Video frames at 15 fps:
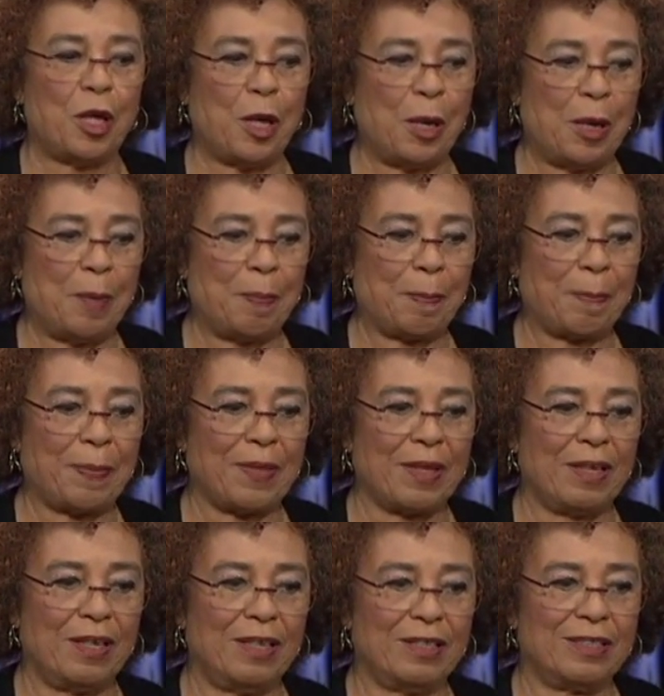Um,
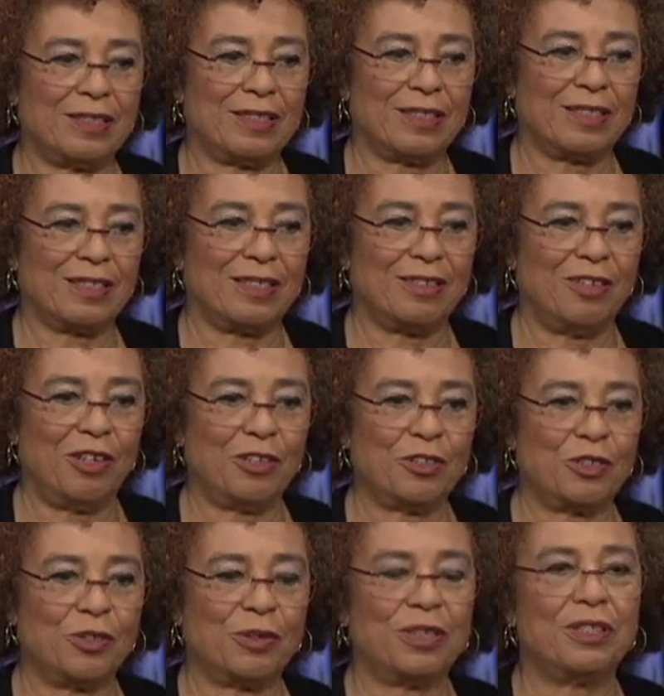it's
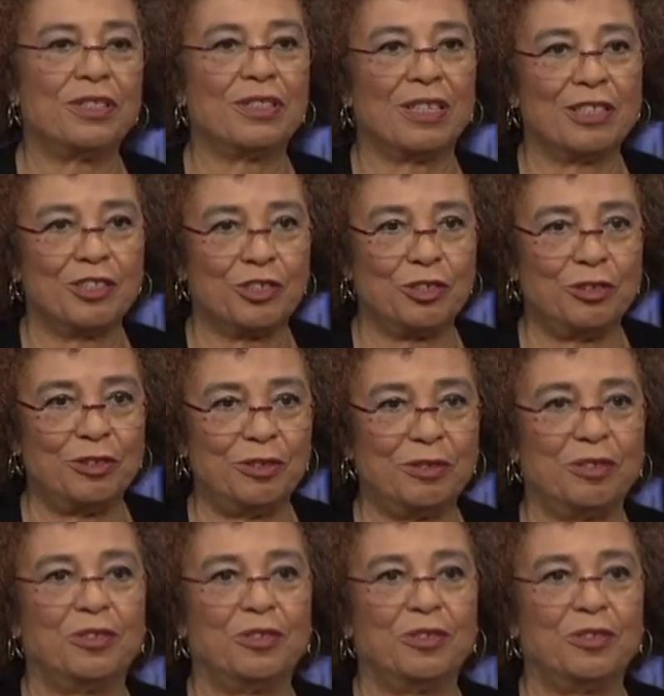also essential